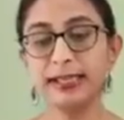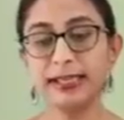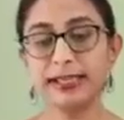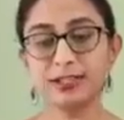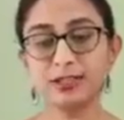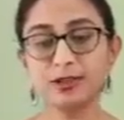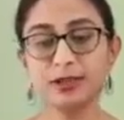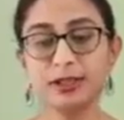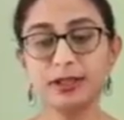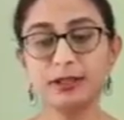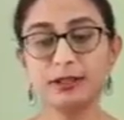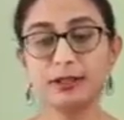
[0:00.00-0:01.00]

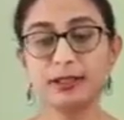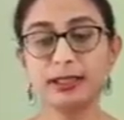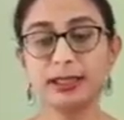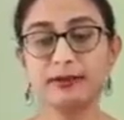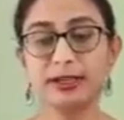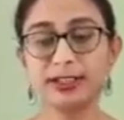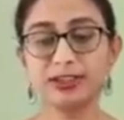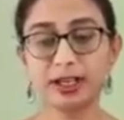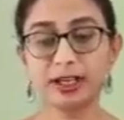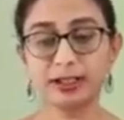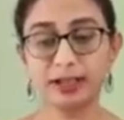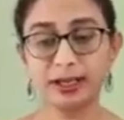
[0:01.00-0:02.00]
insulin. They will
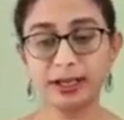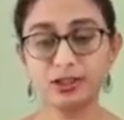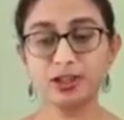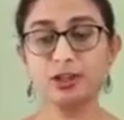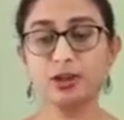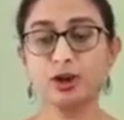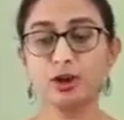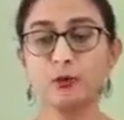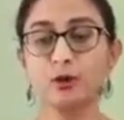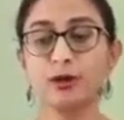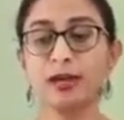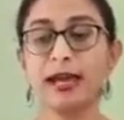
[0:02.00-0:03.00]
extract the insulin
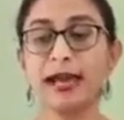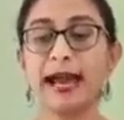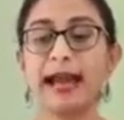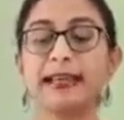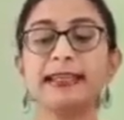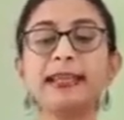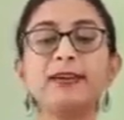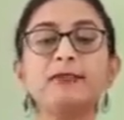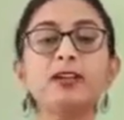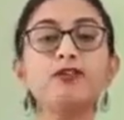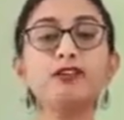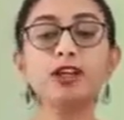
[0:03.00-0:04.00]
hormone and they will
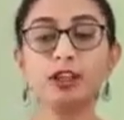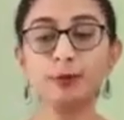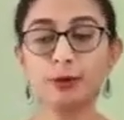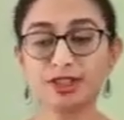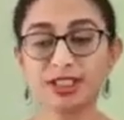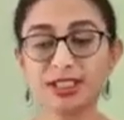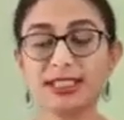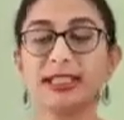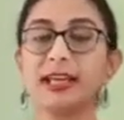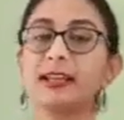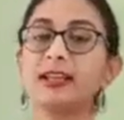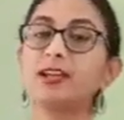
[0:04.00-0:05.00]
further process it
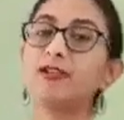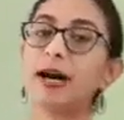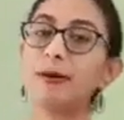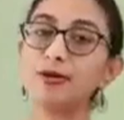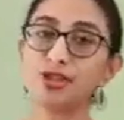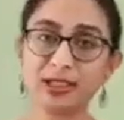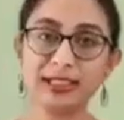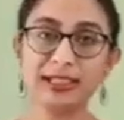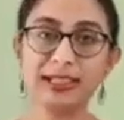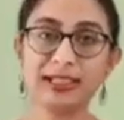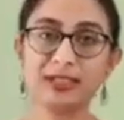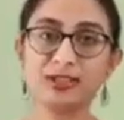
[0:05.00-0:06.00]
in the pharmaceutical
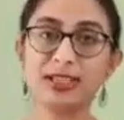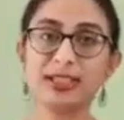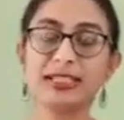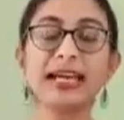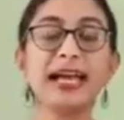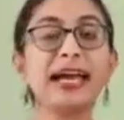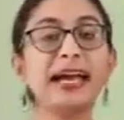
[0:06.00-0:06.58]
industries,